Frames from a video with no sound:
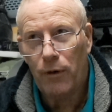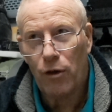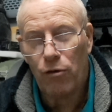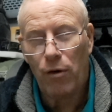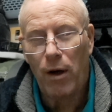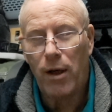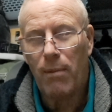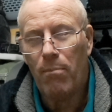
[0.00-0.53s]

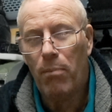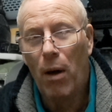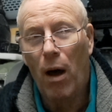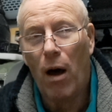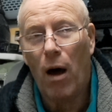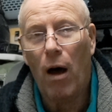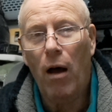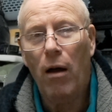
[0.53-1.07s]
threaded
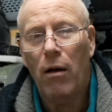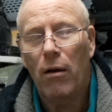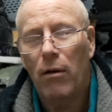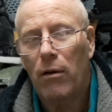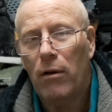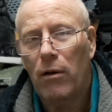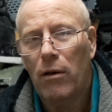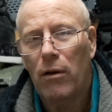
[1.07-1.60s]
bar
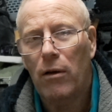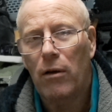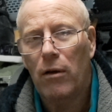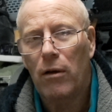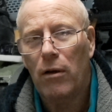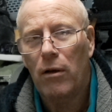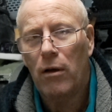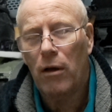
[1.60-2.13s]

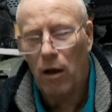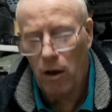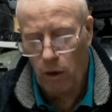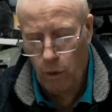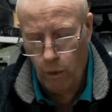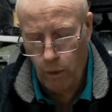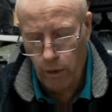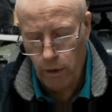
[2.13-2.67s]

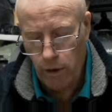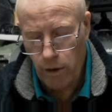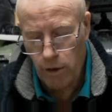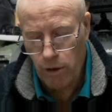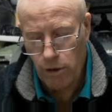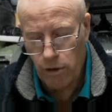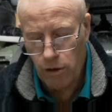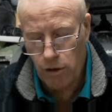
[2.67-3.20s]

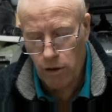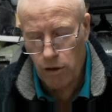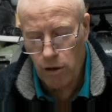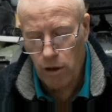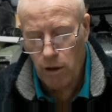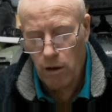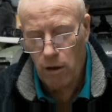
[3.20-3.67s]
was